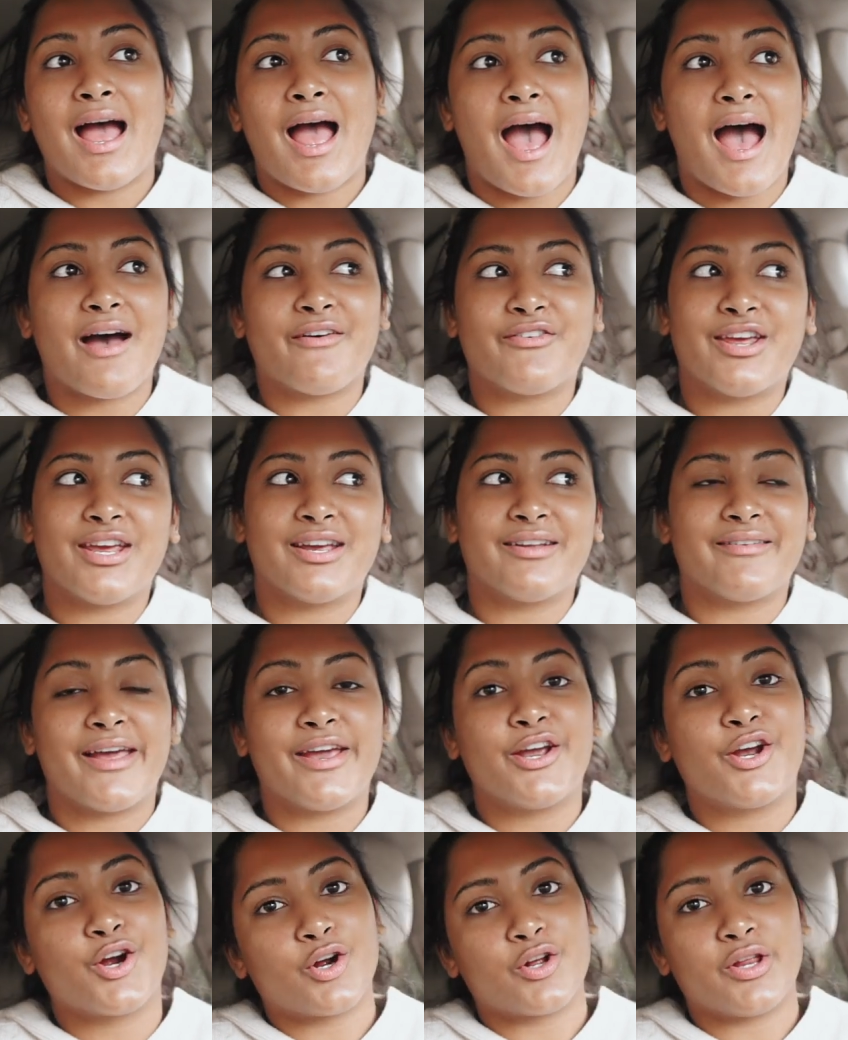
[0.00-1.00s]
having
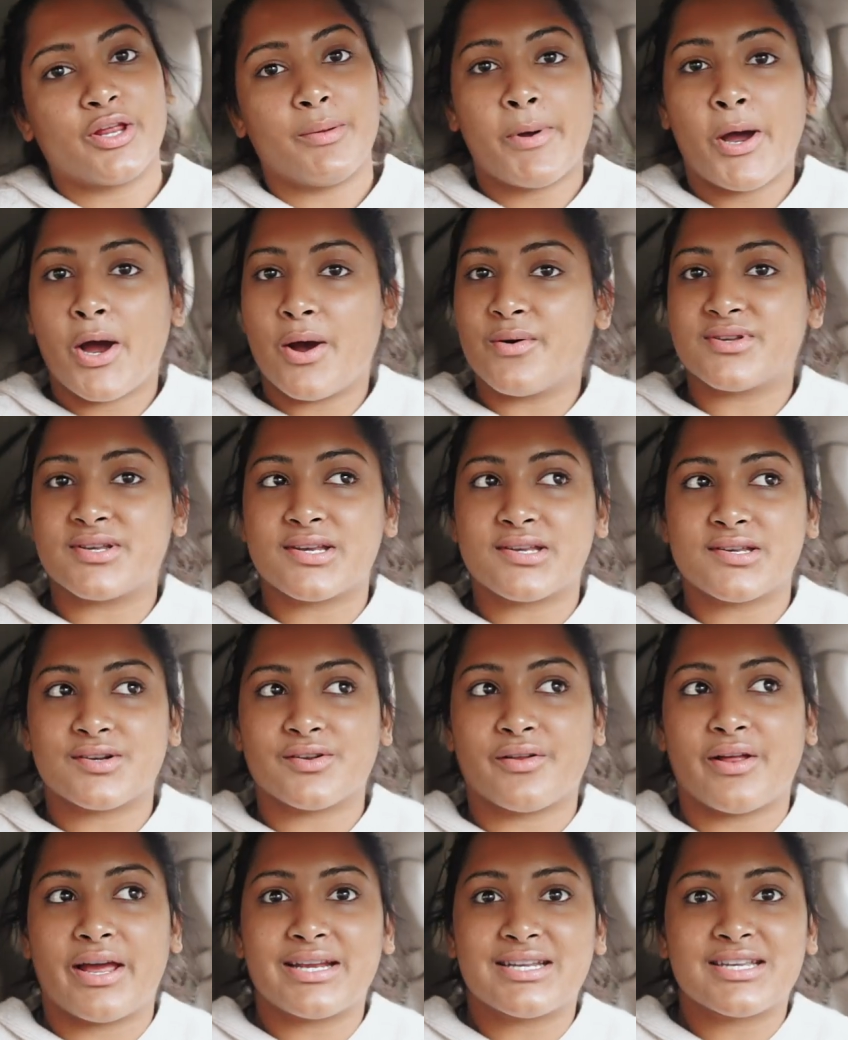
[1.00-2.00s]
like girly poses
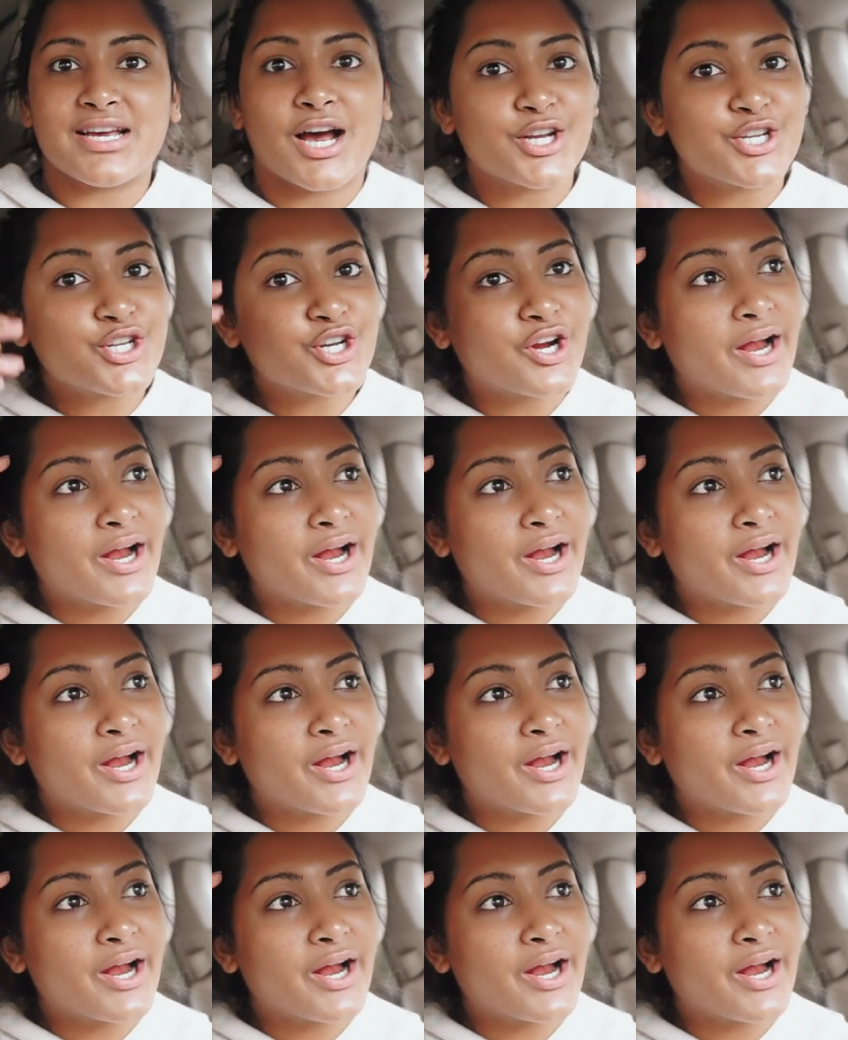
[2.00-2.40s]
or like touch